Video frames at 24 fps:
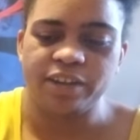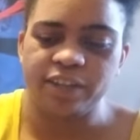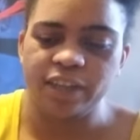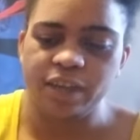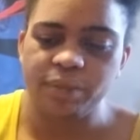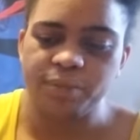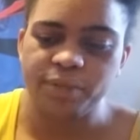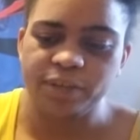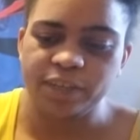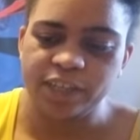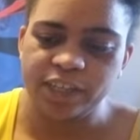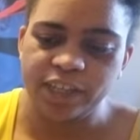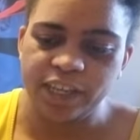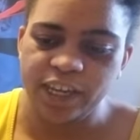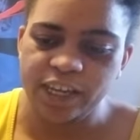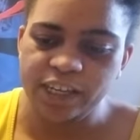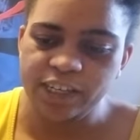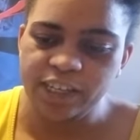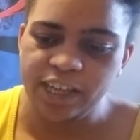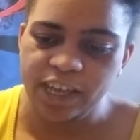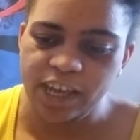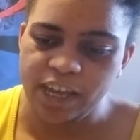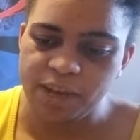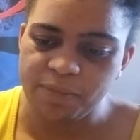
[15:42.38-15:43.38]
They played
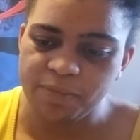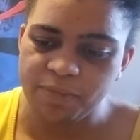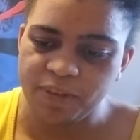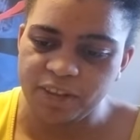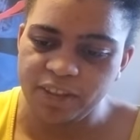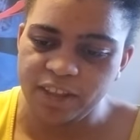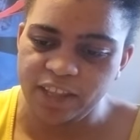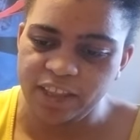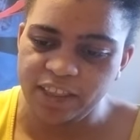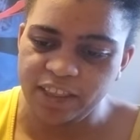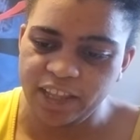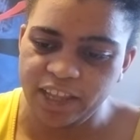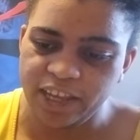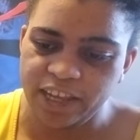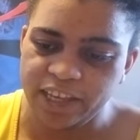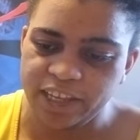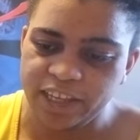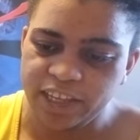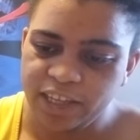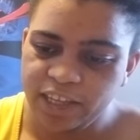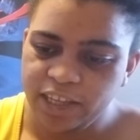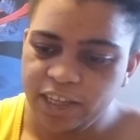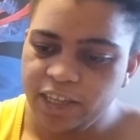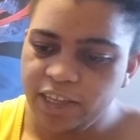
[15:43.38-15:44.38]
head games. And then
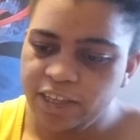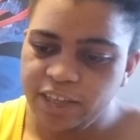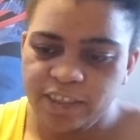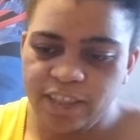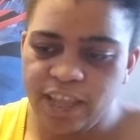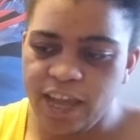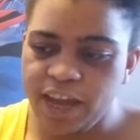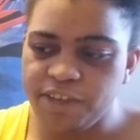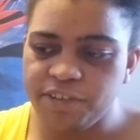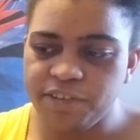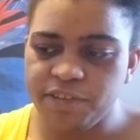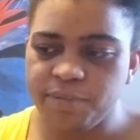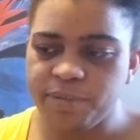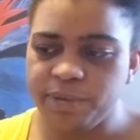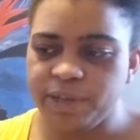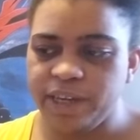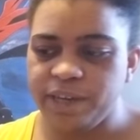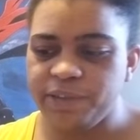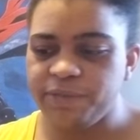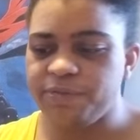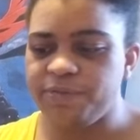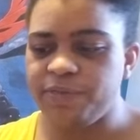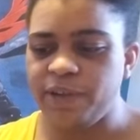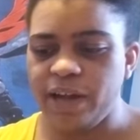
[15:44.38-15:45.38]
like, now they're
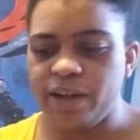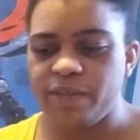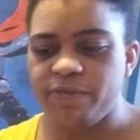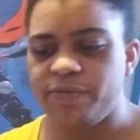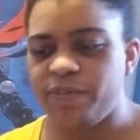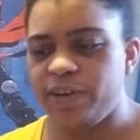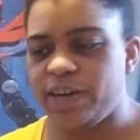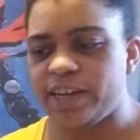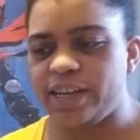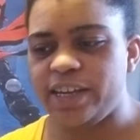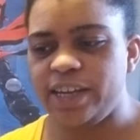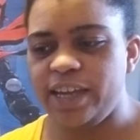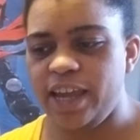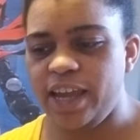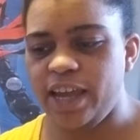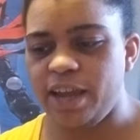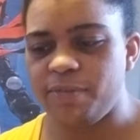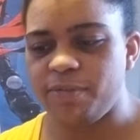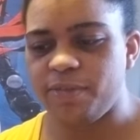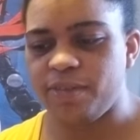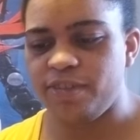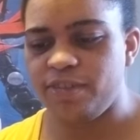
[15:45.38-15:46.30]
playing fuck games.